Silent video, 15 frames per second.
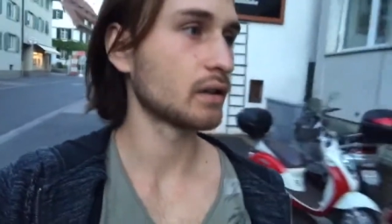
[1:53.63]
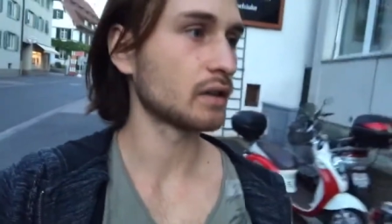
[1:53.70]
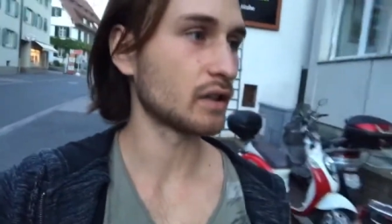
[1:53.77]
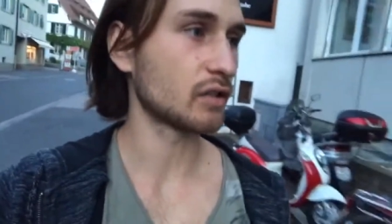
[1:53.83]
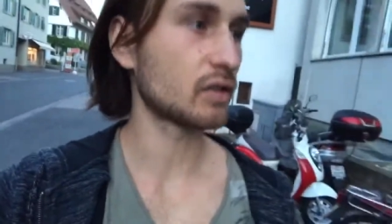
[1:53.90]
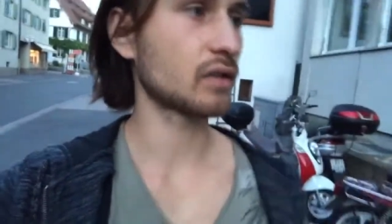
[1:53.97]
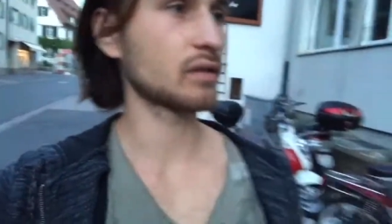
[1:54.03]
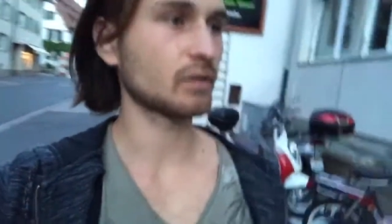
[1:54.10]

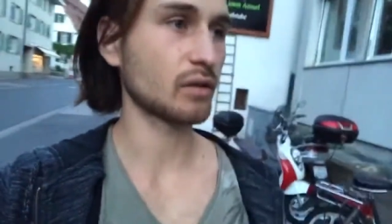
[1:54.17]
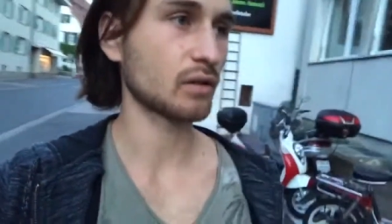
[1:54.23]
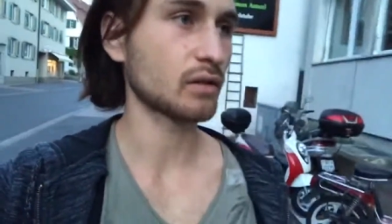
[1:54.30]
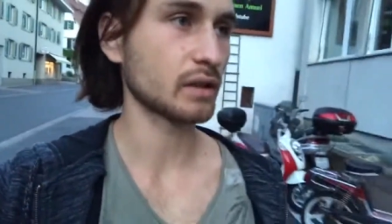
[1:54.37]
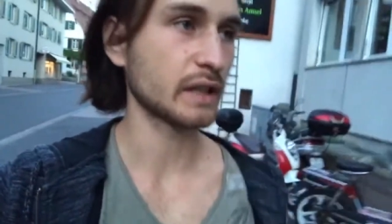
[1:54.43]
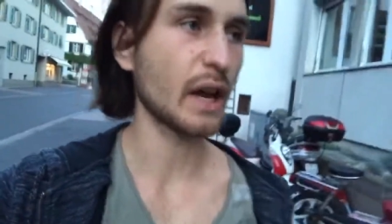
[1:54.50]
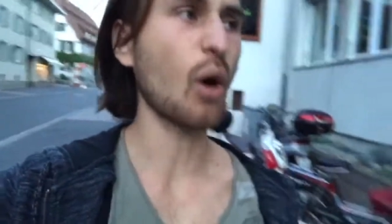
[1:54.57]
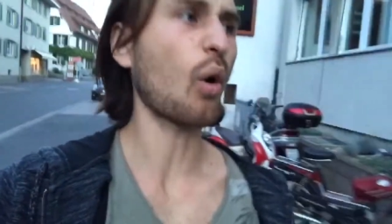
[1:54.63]
this
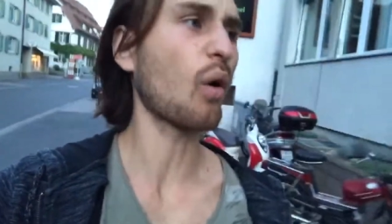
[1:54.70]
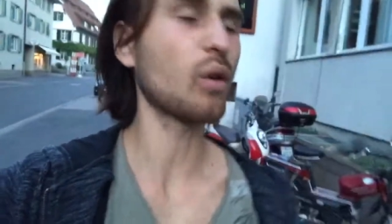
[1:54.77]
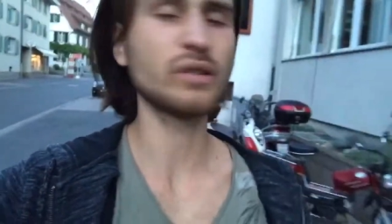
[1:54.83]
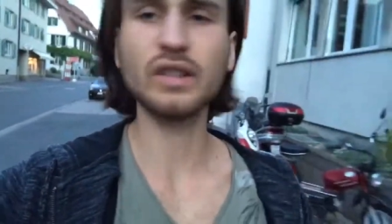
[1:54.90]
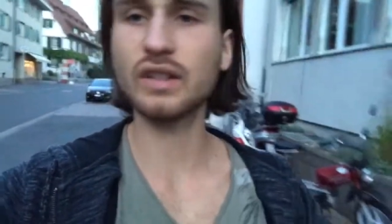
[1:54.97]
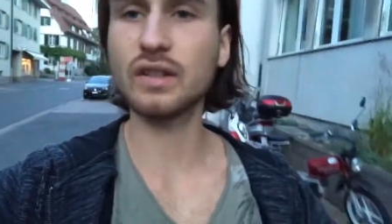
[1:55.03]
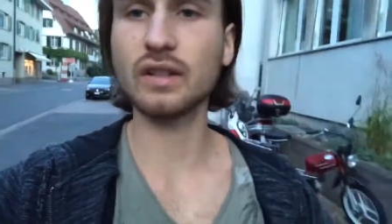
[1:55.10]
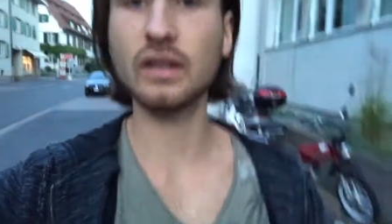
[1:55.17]
yeah oh
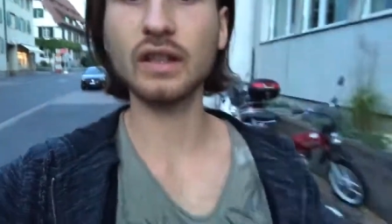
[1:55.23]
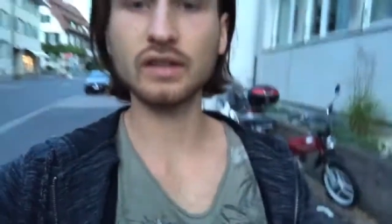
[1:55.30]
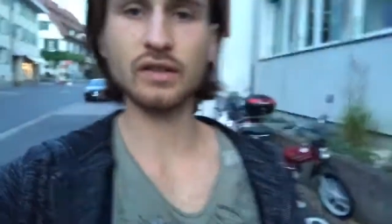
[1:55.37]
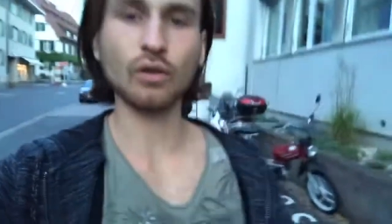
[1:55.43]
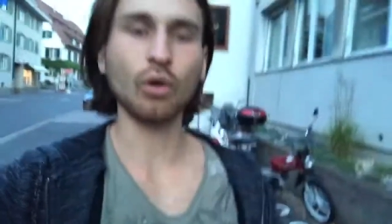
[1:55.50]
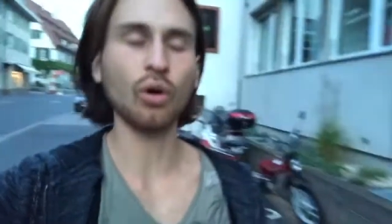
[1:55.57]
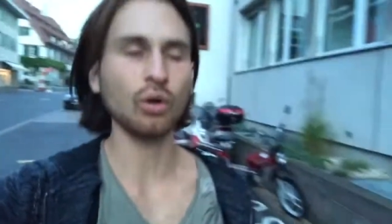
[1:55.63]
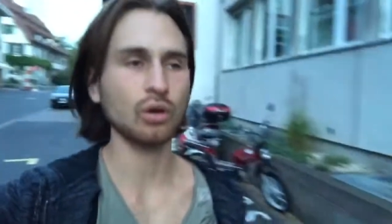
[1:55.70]
that's, that's
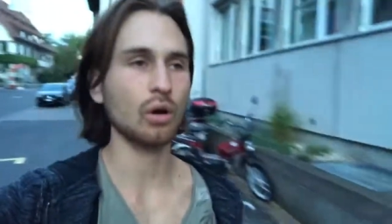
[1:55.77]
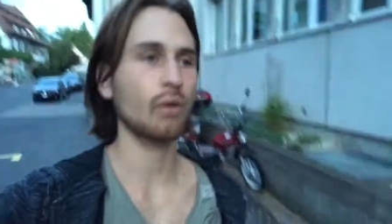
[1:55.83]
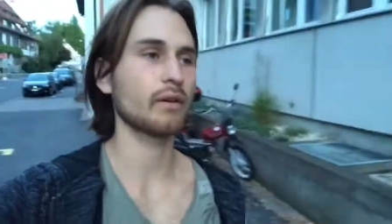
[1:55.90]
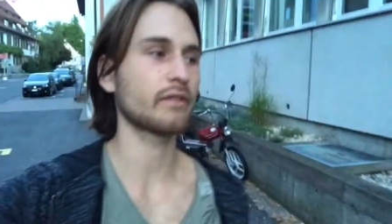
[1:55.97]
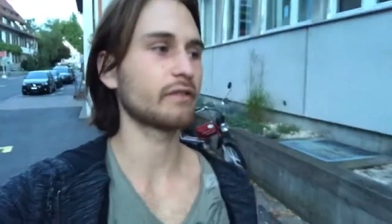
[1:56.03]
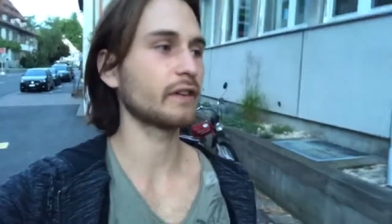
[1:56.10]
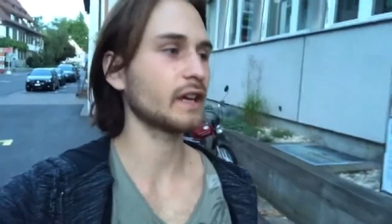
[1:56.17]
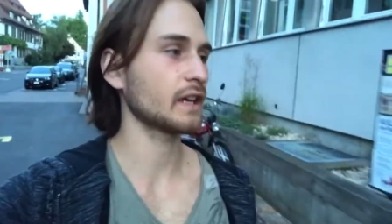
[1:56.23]
a whole
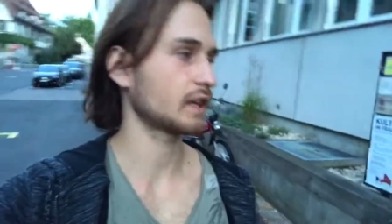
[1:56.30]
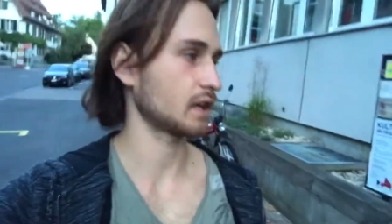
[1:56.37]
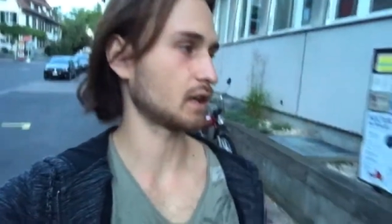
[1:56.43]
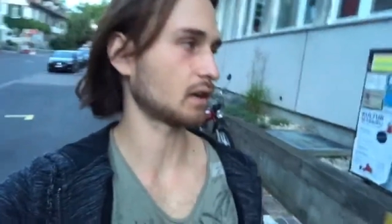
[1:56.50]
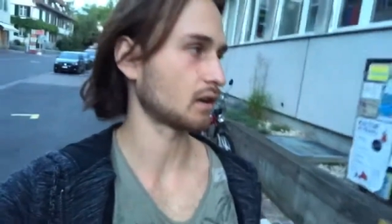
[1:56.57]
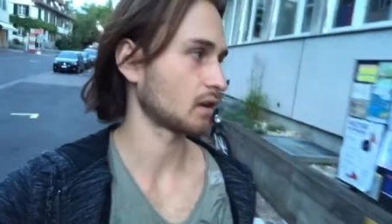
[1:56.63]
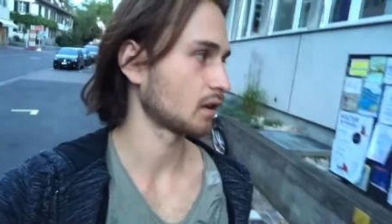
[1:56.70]
overthinking